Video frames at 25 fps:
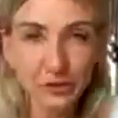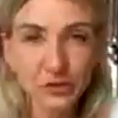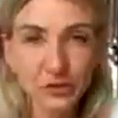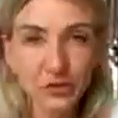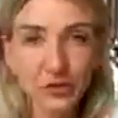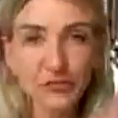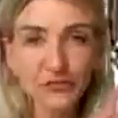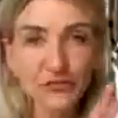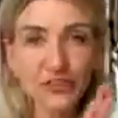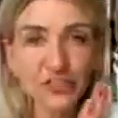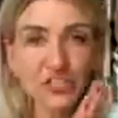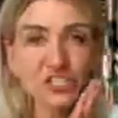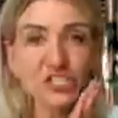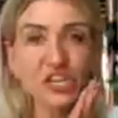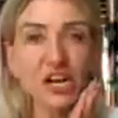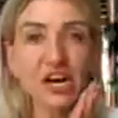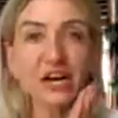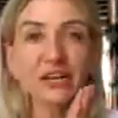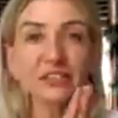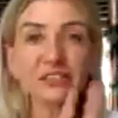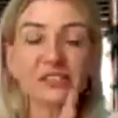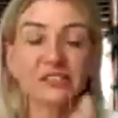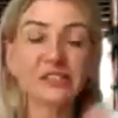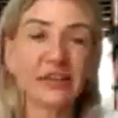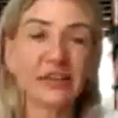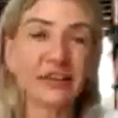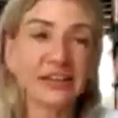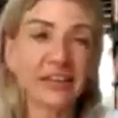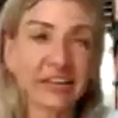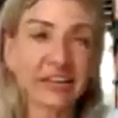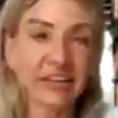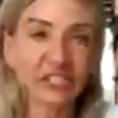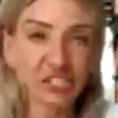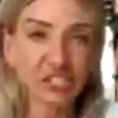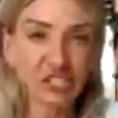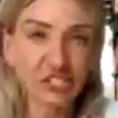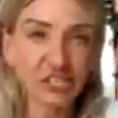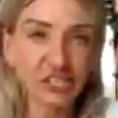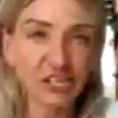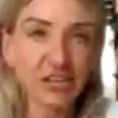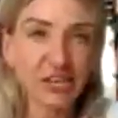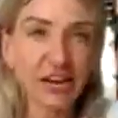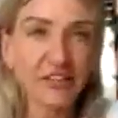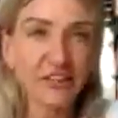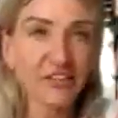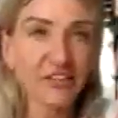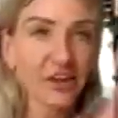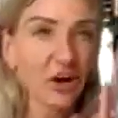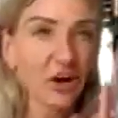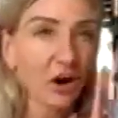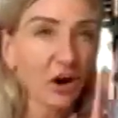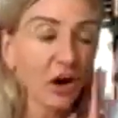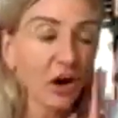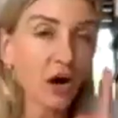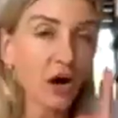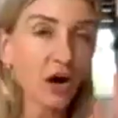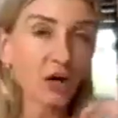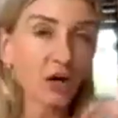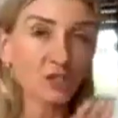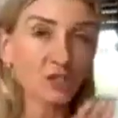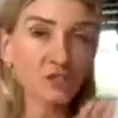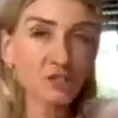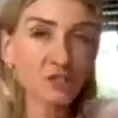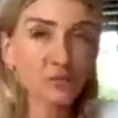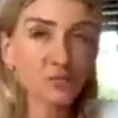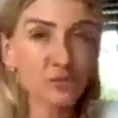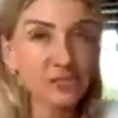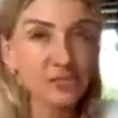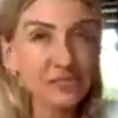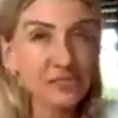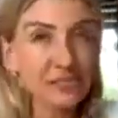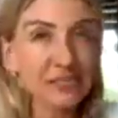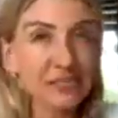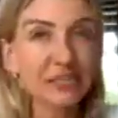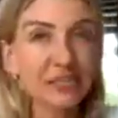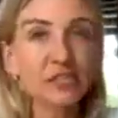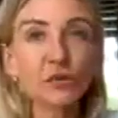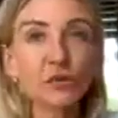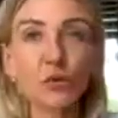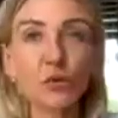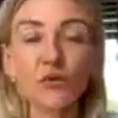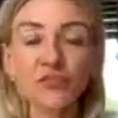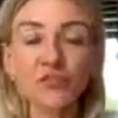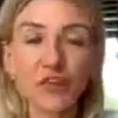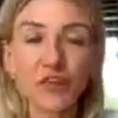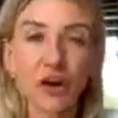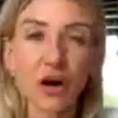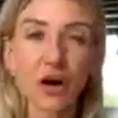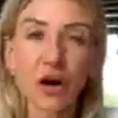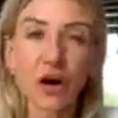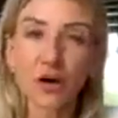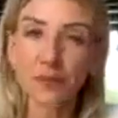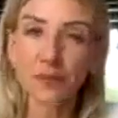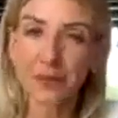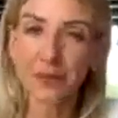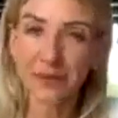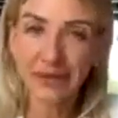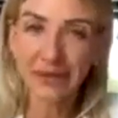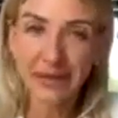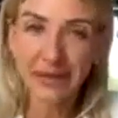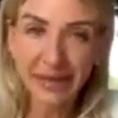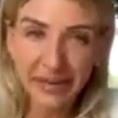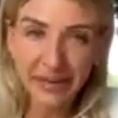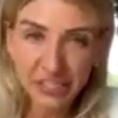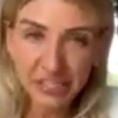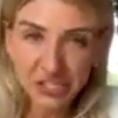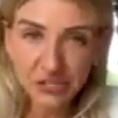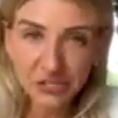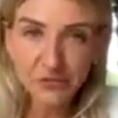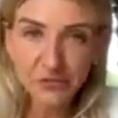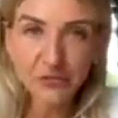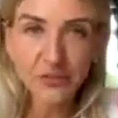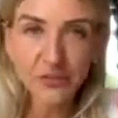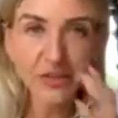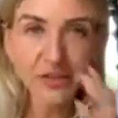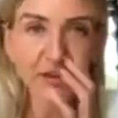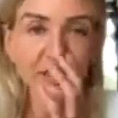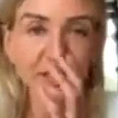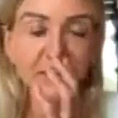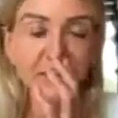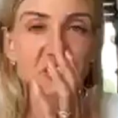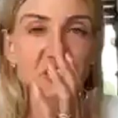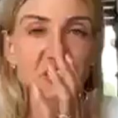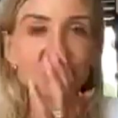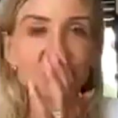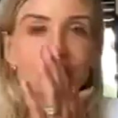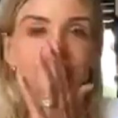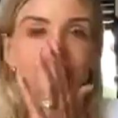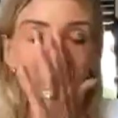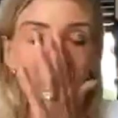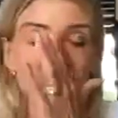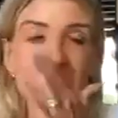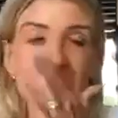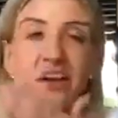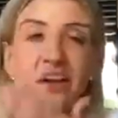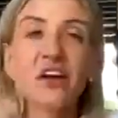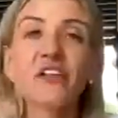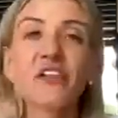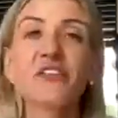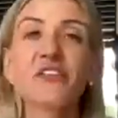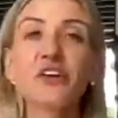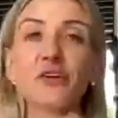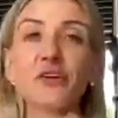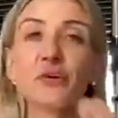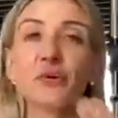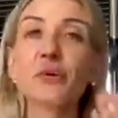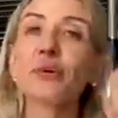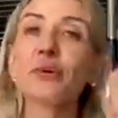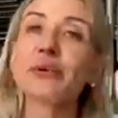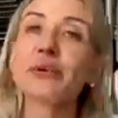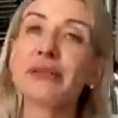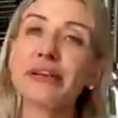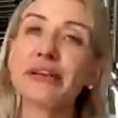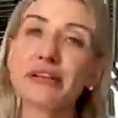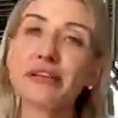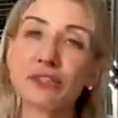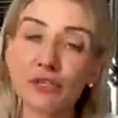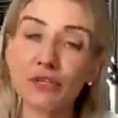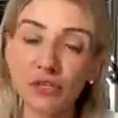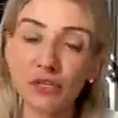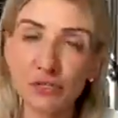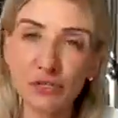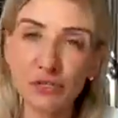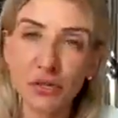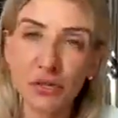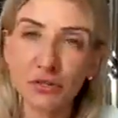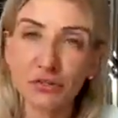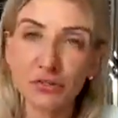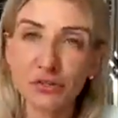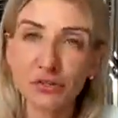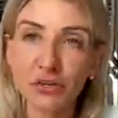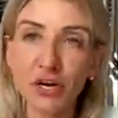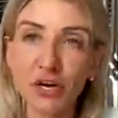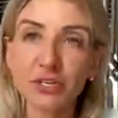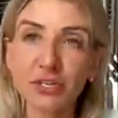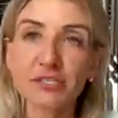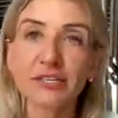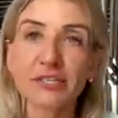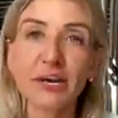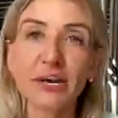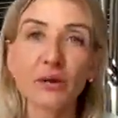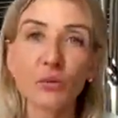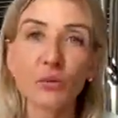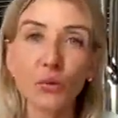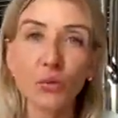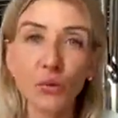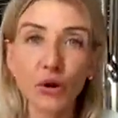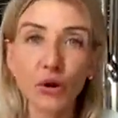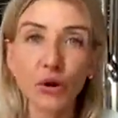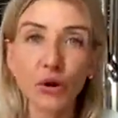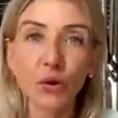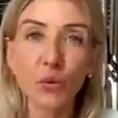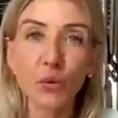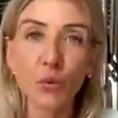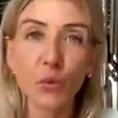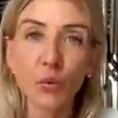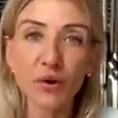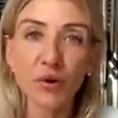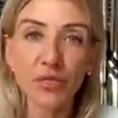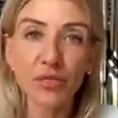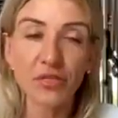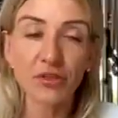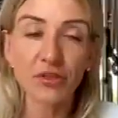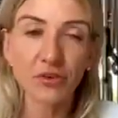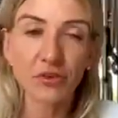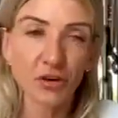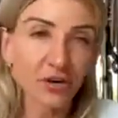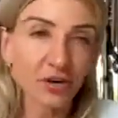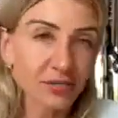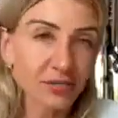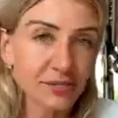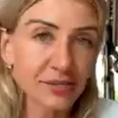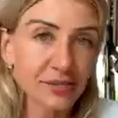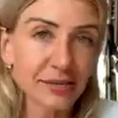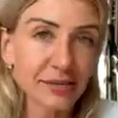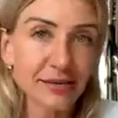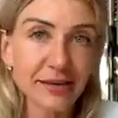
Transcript: So if the child is ADHD and they are on Ritalin, or if they are on medication for the ADHD, then you would need to consult the doctor and work with the doctor.